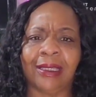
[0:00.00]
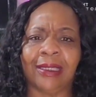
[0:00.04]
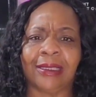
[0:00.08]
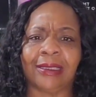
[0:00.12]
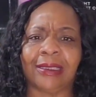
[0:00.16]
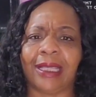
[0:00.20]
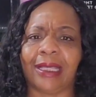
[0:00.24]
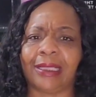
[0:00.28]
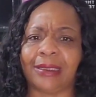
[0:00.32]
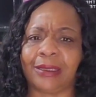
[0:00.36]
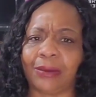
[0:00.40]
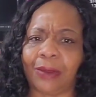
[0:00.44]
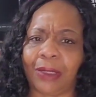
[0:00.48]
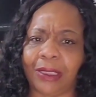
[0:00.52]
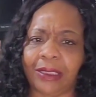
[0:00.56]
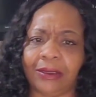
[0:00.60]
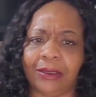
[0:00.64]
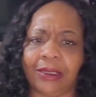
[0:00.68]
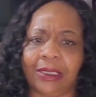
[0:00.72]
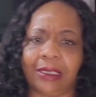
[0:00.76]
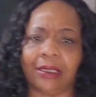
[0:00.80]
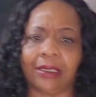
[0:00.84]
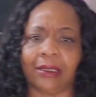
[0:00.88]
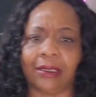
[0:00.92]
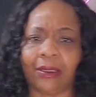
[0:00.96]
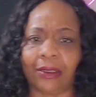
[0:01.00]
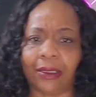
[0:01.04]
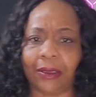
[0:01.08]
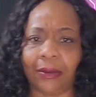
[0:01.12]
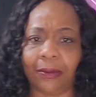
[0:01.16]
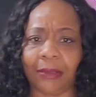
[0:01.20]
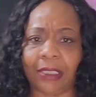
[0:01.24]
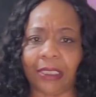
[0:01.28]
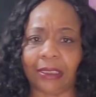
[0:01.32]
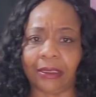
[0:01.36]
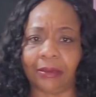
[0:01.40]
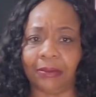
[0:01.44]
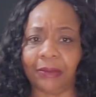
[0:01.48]
That's why you need to know your
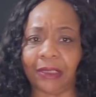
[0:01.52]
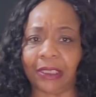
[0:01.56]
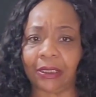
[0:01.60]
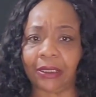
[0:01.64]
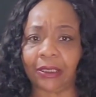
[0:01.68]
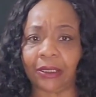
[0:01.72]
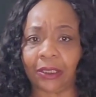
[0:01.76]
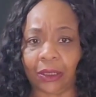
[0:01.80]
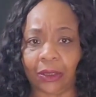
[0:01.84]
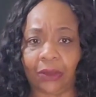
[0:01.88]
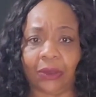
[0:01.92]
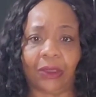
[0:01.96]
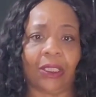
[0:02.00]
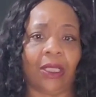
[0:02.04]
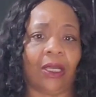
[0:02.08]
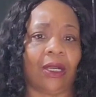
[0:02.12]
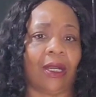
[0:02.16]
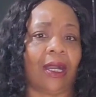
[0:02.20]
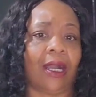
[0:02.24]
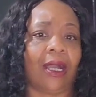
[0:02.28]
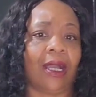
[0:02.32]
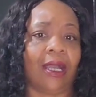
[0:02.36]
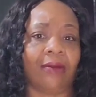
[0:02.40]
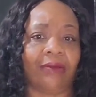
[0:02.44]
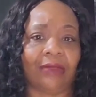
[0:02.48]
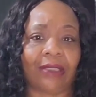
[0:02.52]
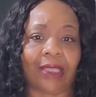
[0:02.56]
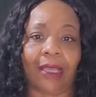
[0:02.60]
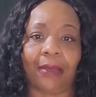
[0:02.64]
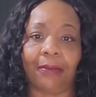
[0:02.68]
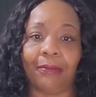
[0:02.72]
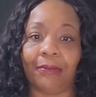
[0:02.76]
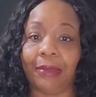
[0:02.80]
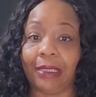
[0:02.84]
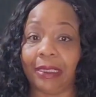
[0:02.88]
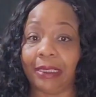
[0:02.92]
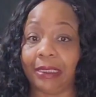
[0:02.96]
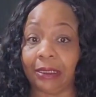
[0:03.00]
measurements too, y'all. I have not
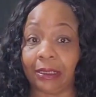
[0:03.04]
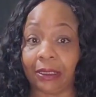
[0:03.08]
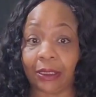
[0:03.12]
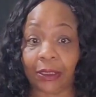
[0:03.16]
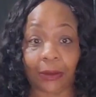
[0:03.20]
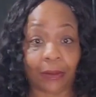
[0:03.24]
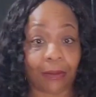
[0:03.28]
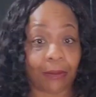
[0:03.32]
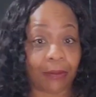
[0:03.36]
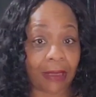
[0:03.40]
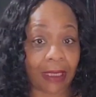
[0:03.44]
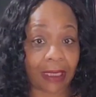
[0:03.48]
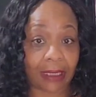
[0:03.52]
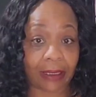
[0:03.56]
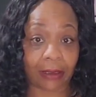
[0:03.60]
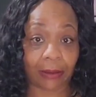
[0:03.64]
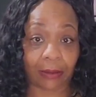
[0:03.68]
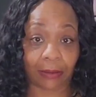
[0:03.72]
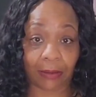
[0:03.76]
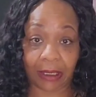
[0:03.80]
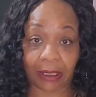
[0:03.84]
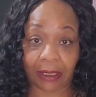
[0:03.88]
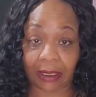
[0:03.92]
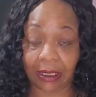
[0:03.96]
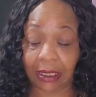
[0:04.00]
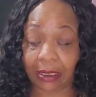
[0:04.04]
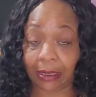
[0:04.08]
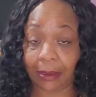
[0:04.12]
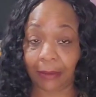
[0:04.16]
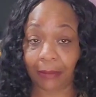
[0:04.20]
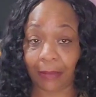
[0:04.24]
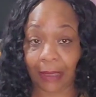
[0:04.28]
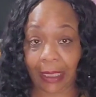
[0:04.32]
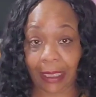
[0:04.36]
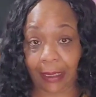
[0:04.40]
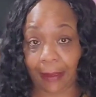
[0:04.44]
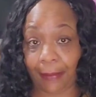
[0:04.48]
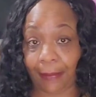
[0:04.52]
mentioned measurements in a
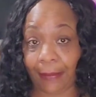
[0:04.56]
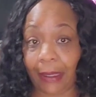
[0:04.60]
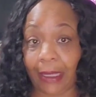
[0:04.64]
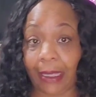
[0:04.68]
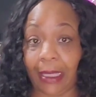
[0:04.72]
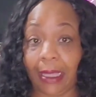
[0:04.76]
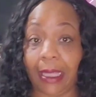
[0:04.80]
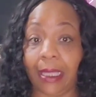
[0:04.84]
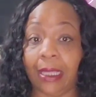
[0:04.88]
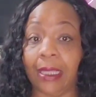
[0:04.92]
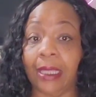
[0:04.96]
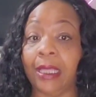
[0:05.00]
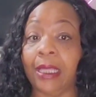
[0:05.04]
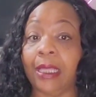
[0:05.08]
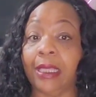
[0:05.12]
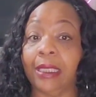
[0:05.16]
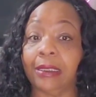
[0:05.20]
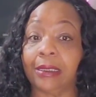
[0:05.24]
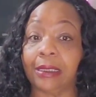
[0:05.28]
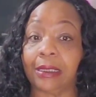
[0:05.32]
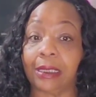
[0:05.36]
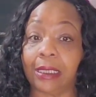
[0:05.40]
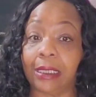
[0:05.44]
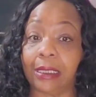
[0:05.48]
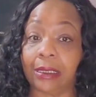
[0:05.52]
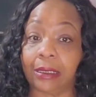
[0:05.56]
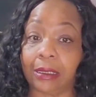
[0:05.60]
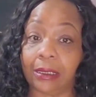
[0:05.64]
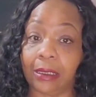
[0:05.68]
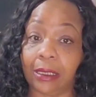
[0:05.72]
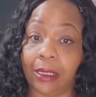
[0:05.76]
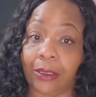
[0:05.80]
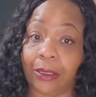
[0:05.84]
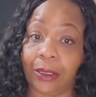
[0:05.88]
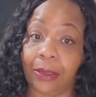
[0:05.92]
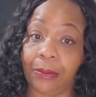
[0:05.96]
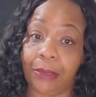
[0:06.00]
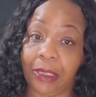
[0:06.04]
minute, but it's good to know
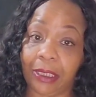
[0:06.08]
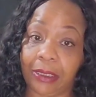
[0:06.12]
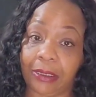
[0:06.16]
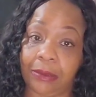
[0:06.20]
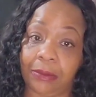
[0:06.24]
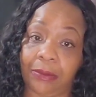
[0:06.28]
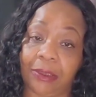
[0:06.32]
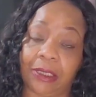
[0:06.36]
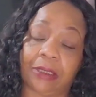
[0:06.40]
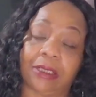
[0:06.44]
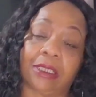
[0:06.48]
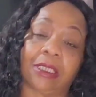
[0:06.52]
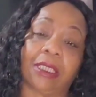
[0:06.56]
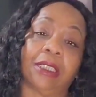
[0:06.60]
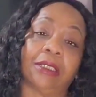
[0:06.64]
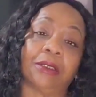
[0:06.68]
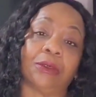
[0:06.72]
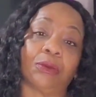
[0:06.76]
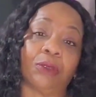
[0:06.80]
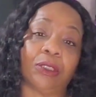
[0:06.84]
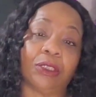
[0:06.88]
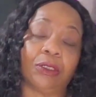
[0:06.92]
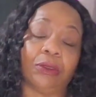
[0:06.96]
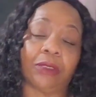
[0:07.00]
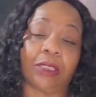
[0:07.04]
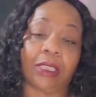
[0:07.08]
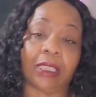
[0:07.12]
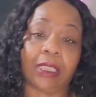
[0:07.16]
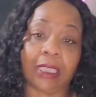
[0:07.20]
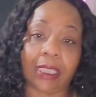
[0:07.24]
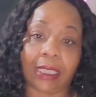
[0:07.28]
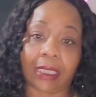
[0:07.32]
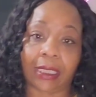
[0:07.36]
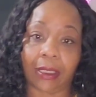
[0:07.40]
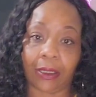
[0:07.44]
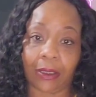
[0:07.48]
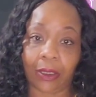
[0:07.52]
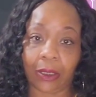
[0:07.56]
your measurements because when you
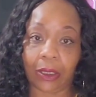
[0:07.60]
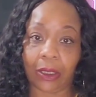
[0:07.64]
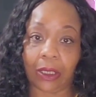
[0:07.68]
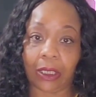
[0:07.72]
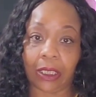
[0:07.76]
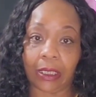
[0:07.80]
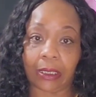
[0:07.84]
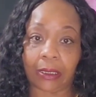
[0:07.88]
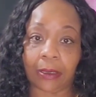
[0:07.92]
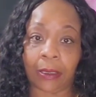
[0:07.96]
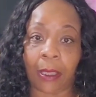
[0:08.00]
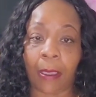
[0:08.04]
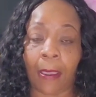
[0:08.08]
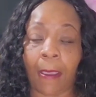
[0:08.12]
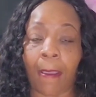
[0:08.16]
click on